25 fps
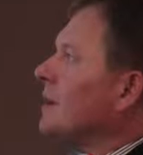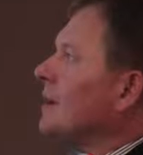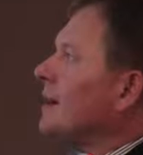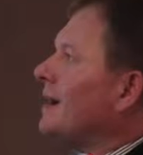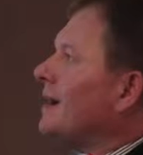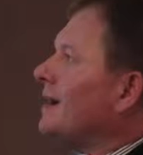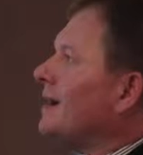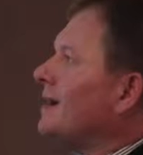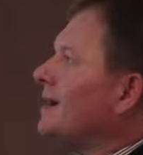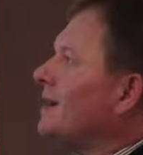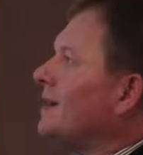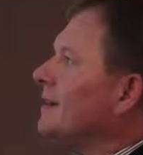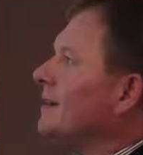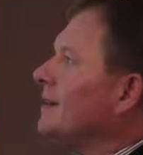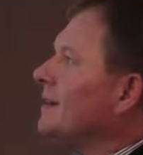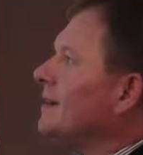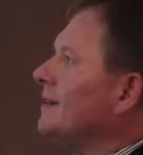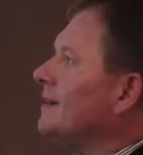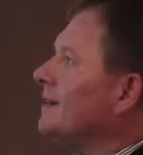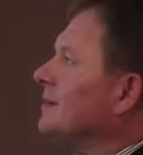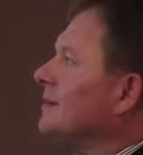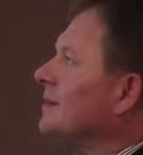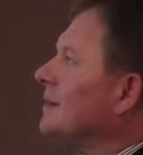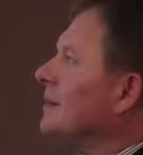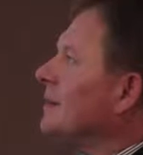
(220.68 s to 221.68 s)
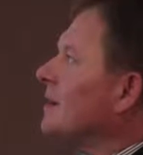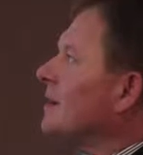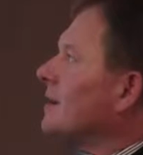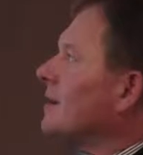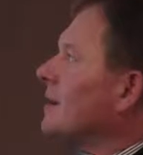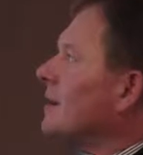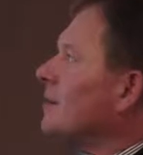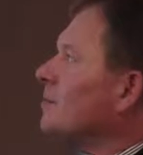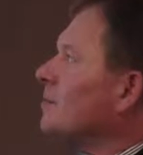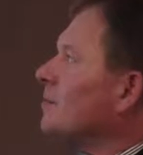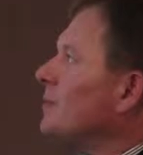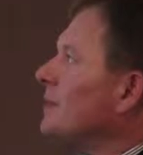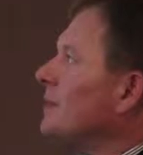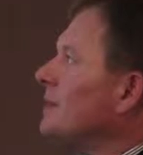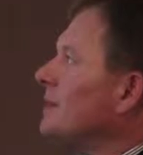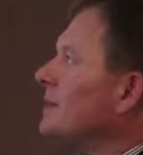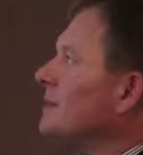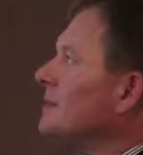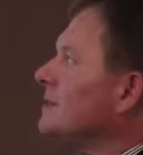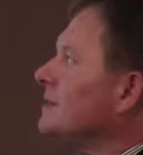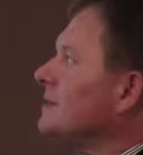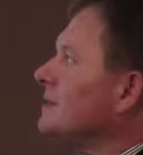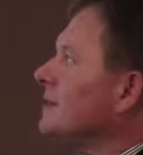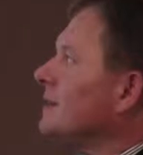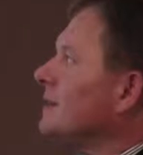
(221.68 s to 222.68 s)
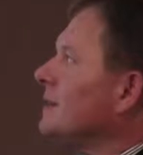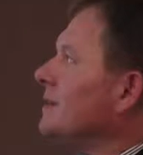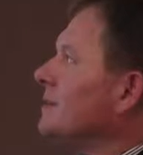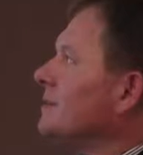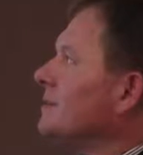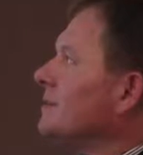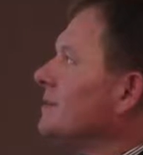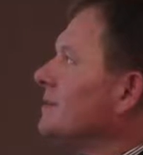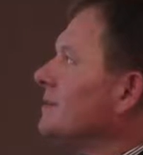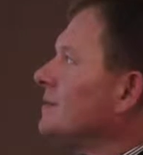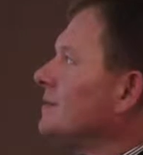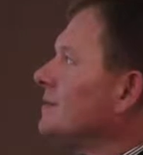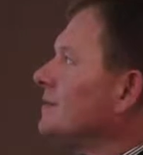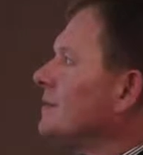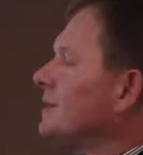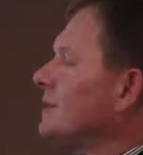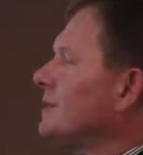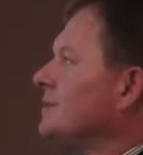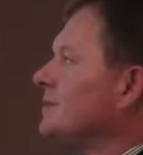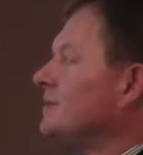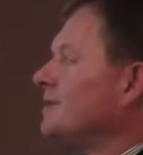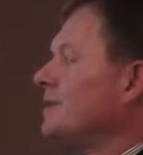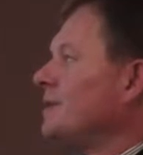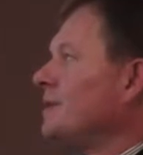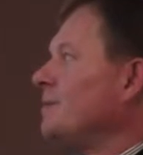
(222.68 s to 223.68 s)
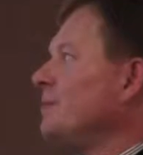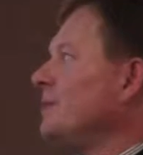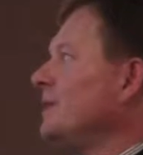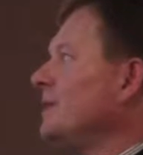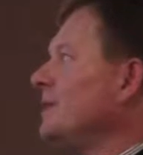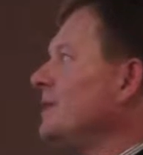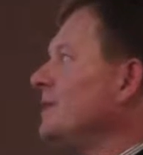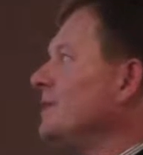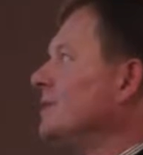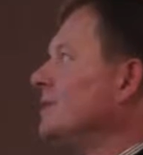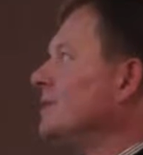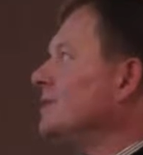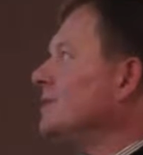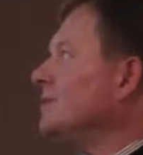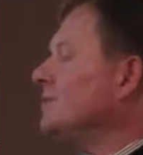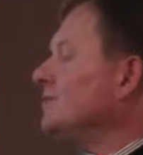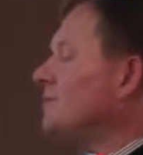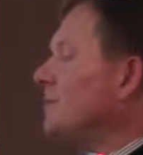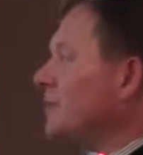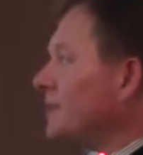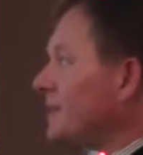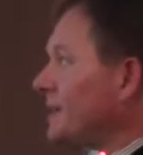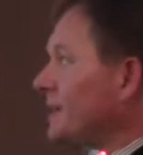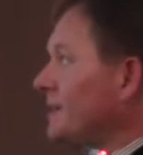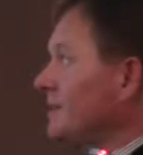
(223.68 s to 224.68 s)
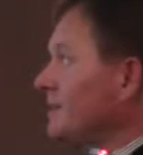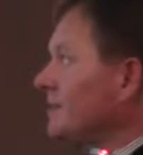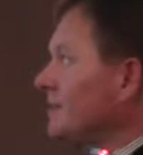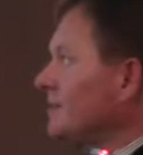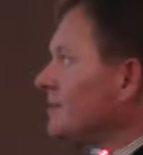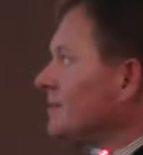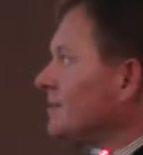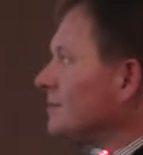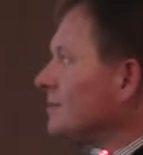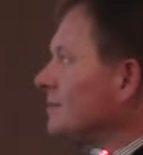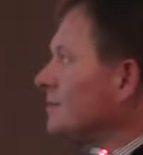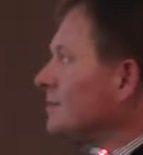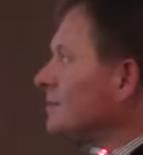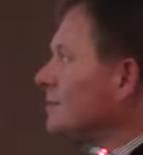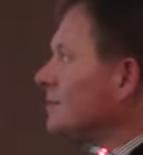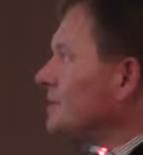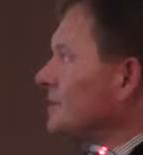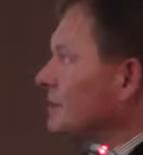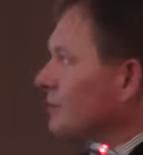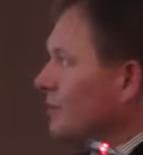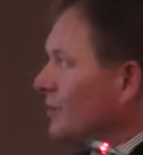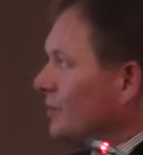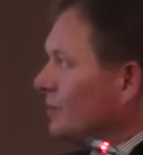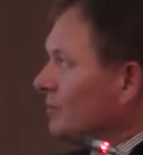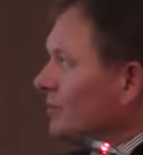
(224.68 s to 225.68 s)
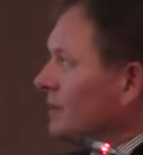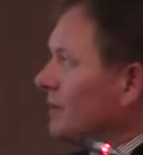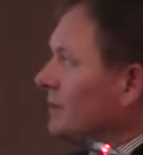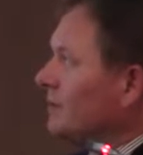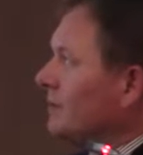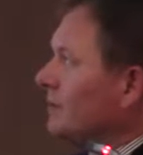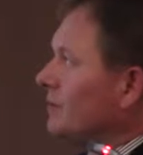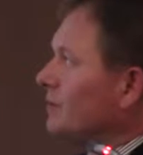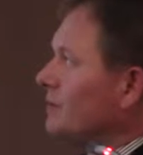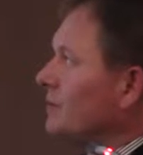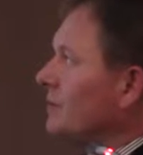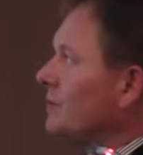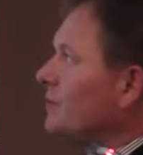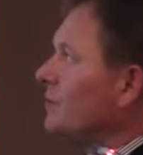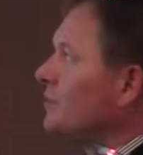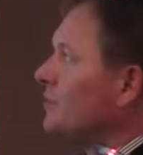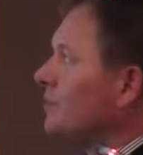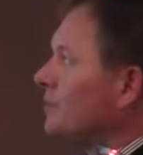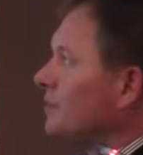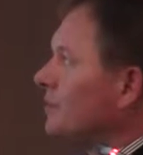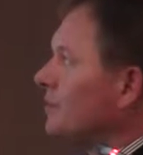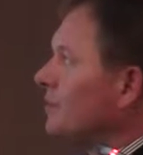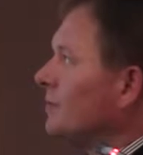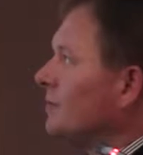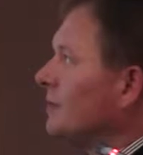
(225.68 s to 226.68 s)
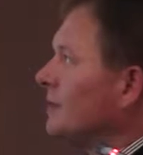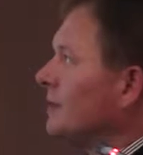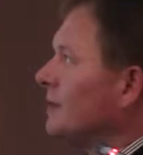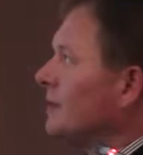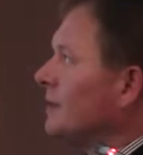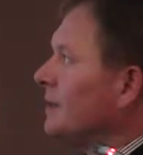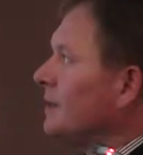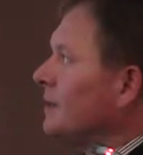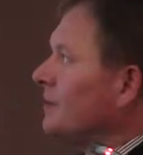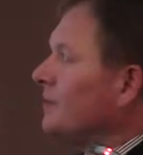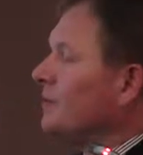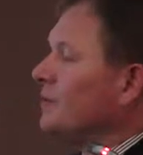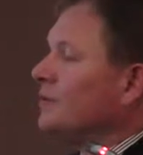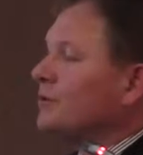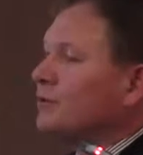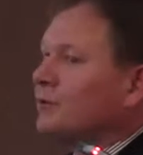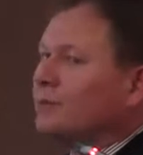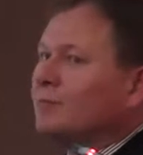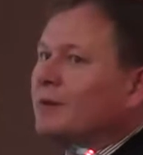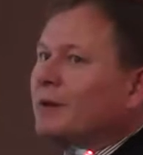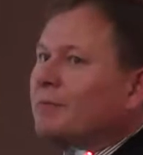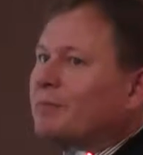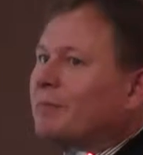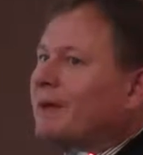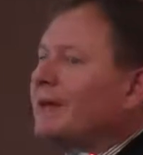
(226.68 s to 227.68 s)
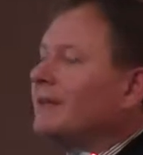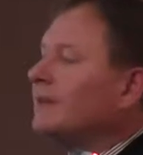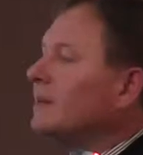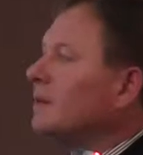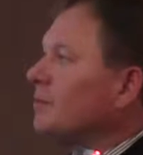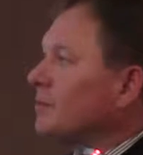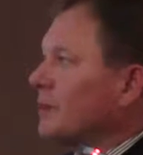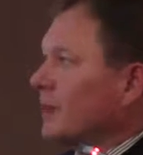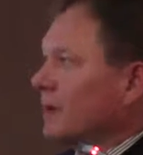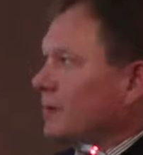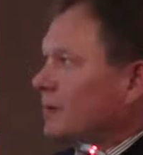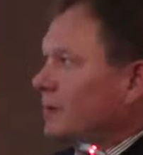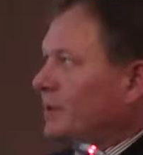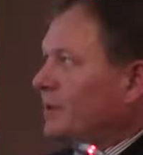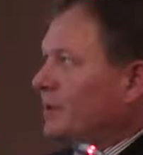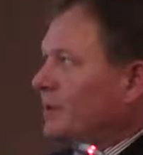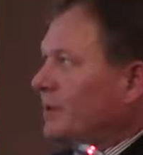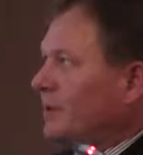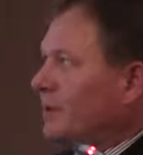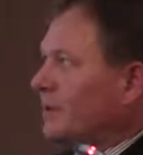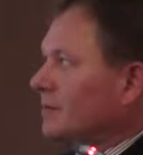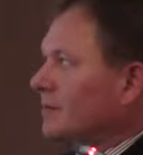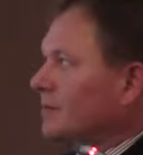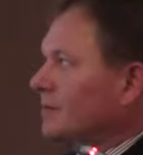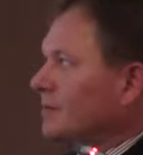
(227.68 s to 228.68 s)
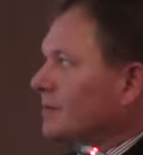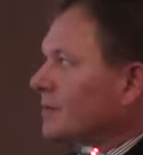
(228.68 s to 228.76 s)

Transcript: Hungarian companies is 3 million forints, which is about 10,000 euro, which should be a paid-up capital.